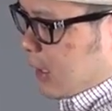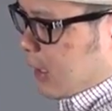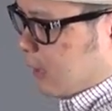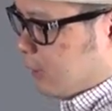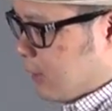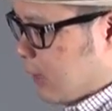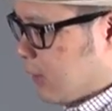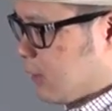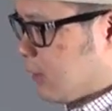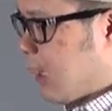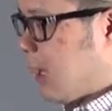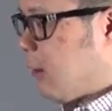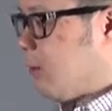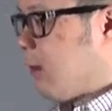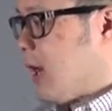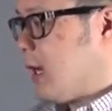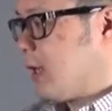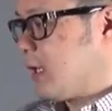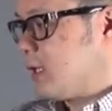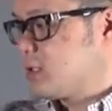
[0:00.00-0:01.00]
and then
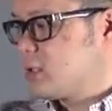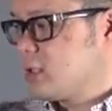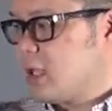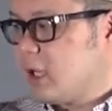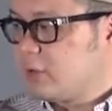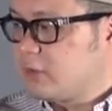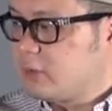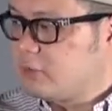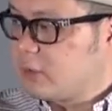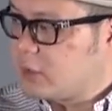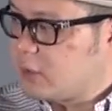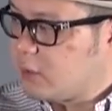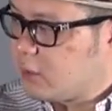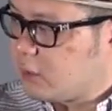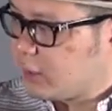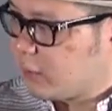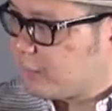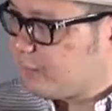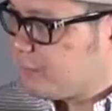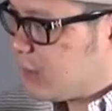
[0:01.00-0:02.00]
now I can start the
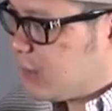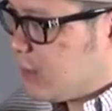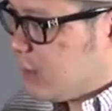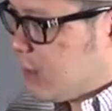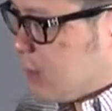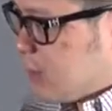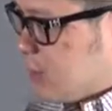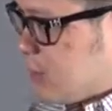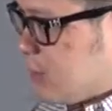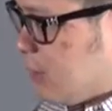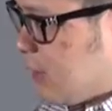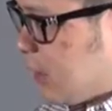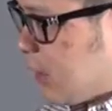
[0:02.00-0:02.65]
recording. So